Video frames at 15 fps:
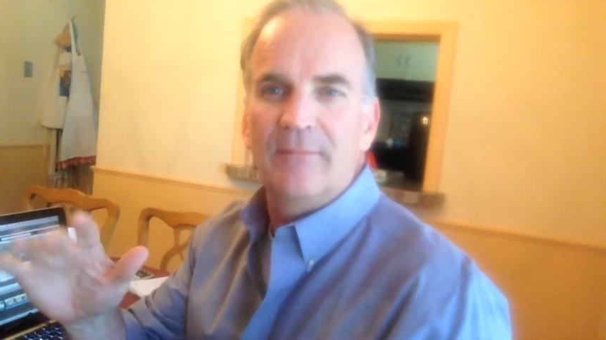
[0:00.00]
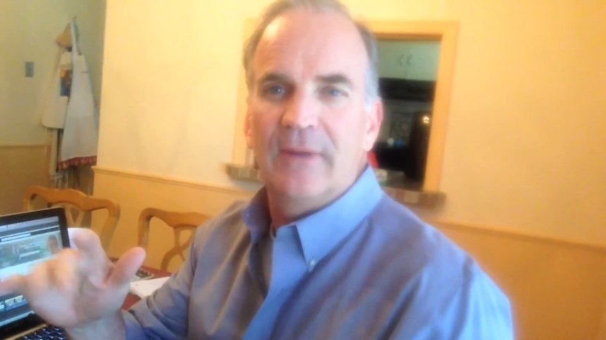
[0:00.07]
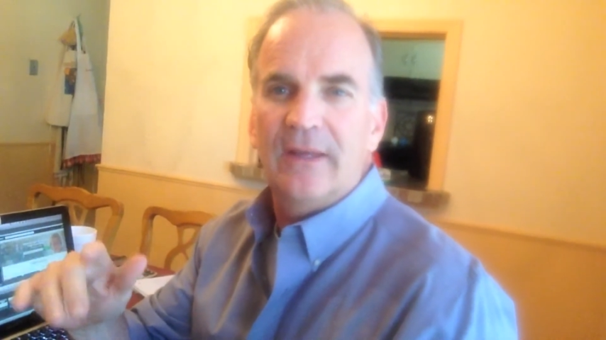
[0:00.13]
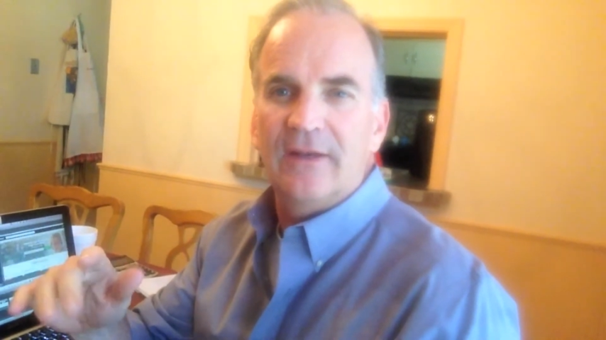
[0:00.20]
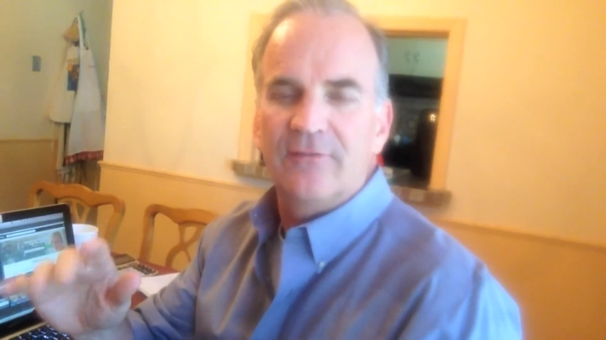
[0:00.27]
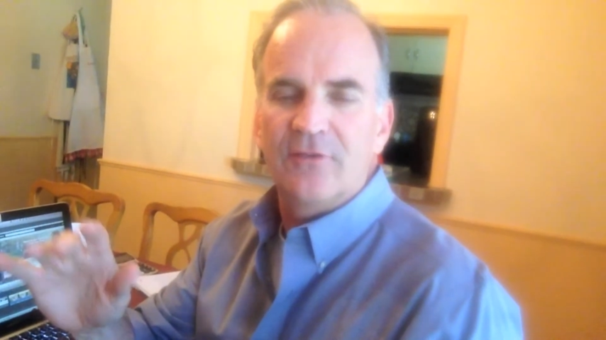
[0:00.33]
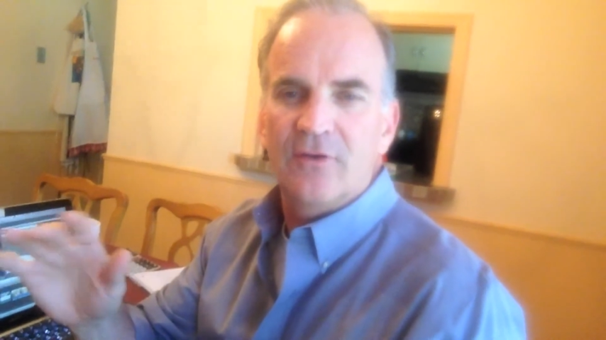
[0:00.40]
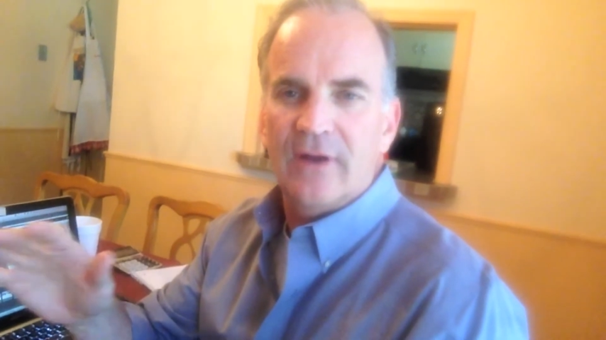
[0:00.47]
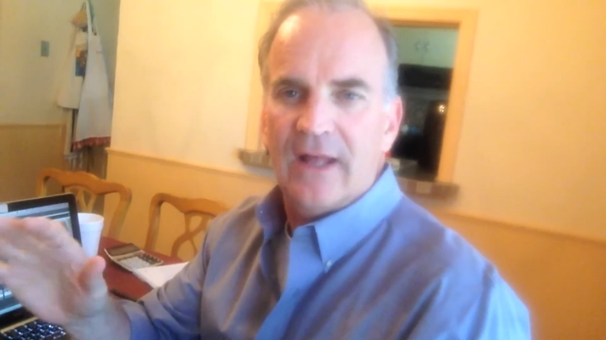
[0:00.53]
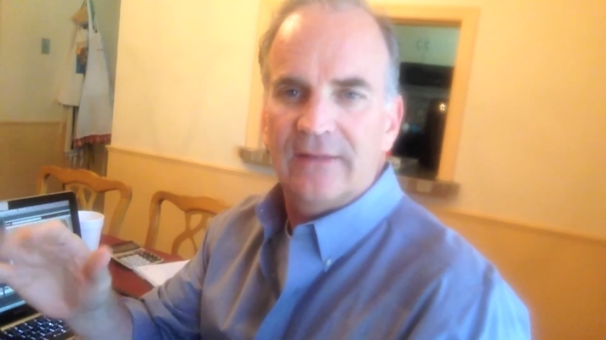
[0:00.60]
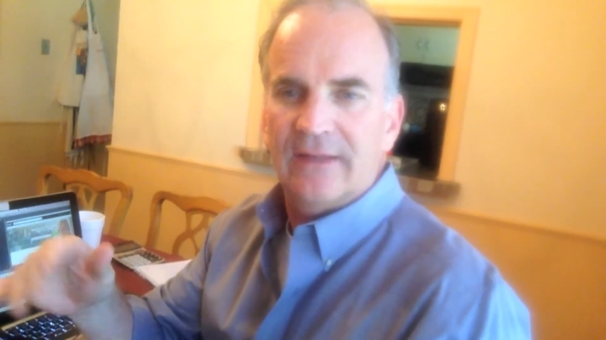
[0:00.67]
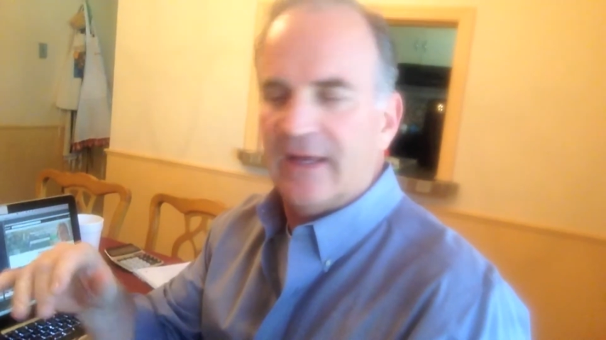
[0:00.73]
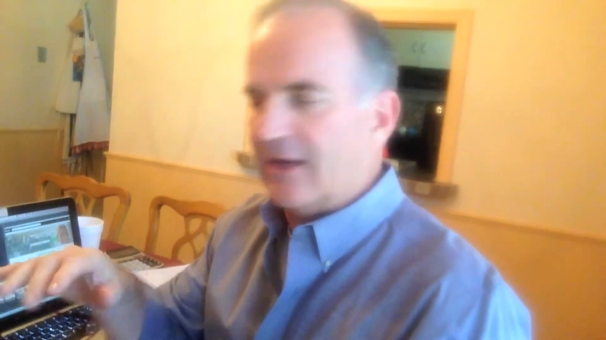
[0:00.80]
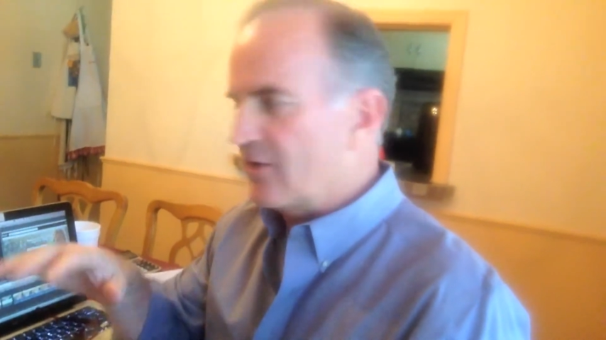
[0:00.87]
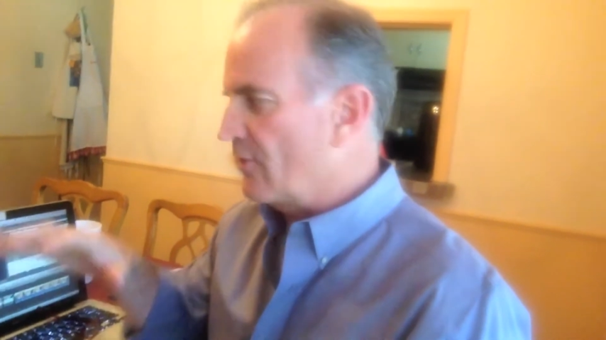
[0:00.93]
and if you're not
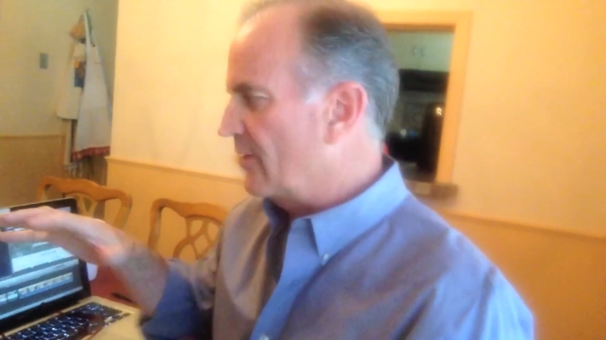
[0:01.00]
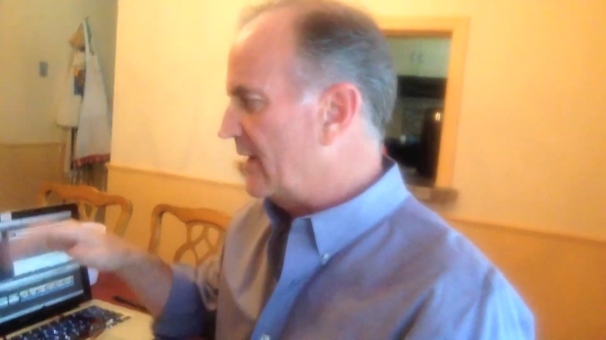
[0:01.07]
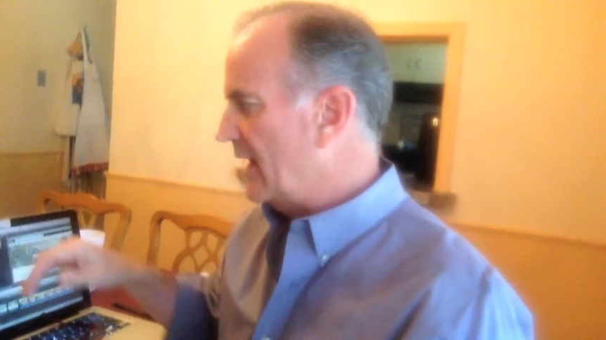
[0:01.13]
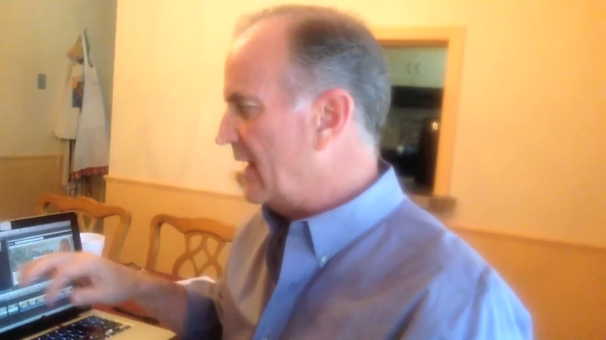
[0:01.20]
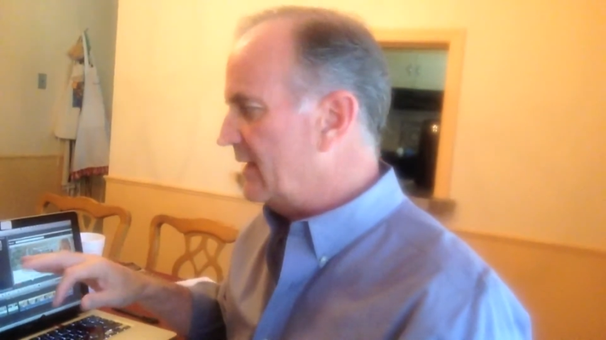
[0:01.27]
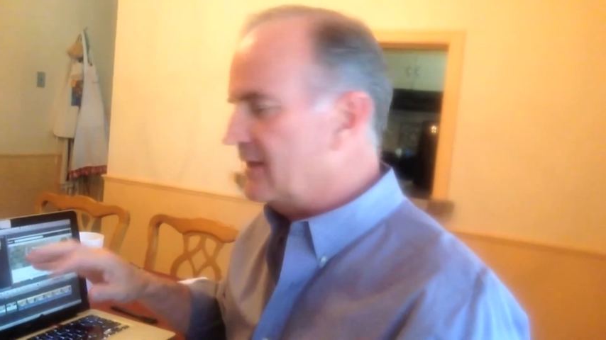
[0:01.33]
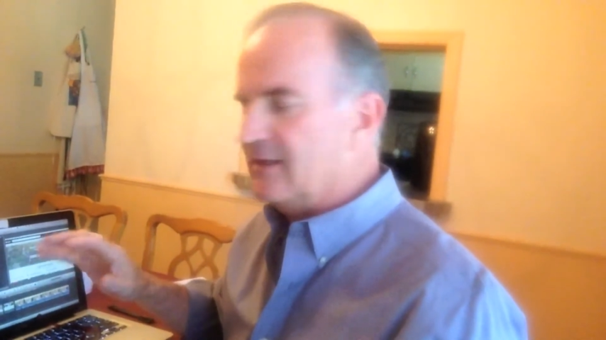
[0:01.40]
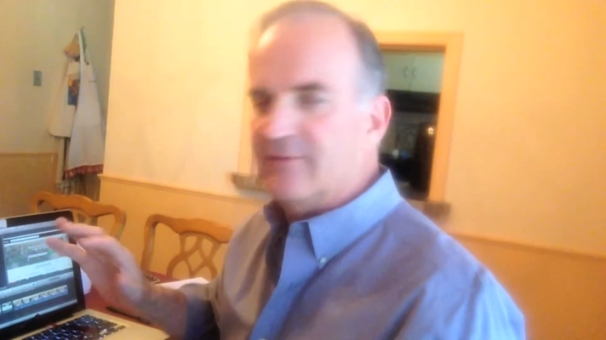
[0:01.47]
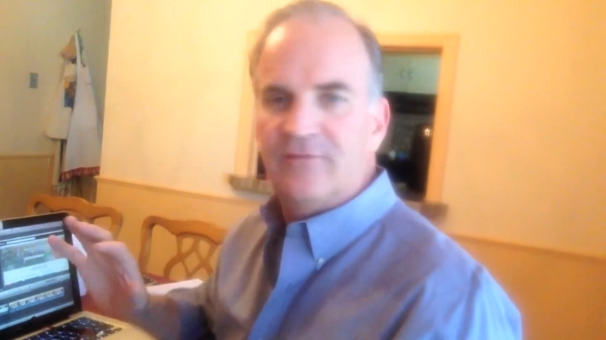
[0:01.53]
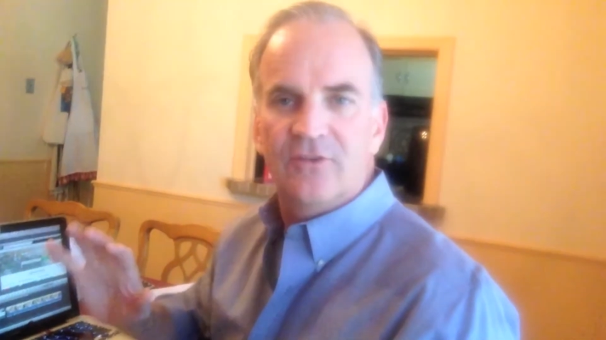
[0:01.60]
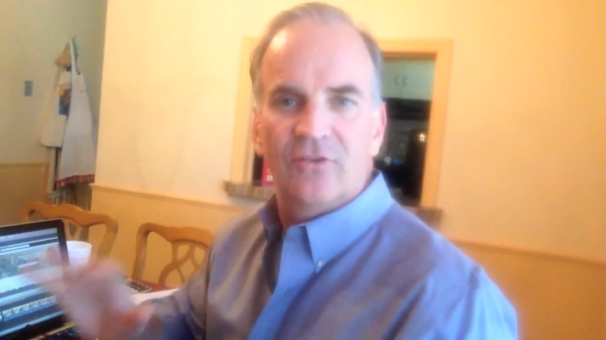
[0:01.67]
that creative,